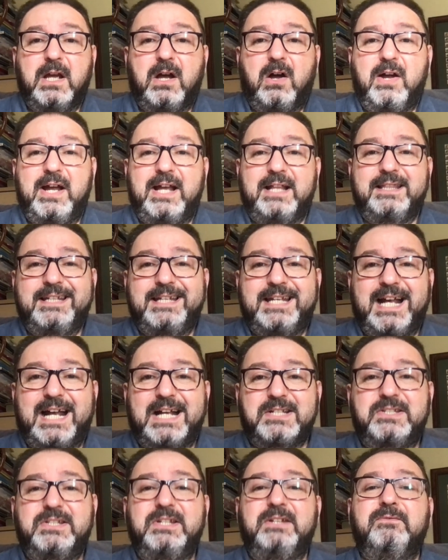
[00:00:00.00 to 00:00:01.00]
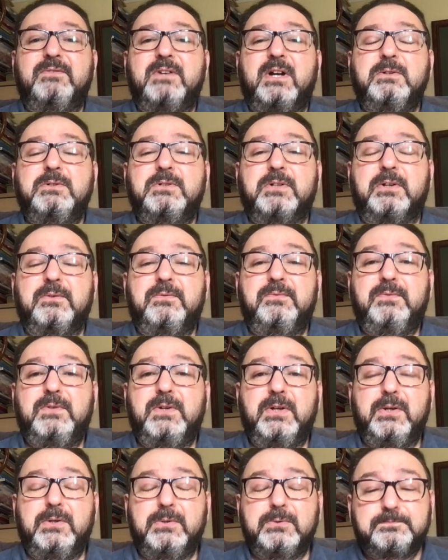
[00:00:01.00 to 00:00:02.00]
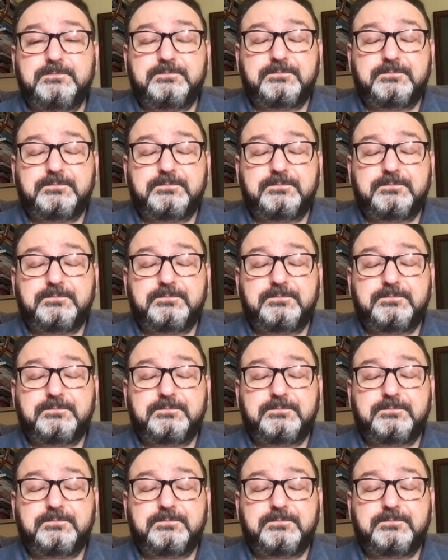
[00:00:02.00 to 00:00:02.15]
I had the casting vote on a few,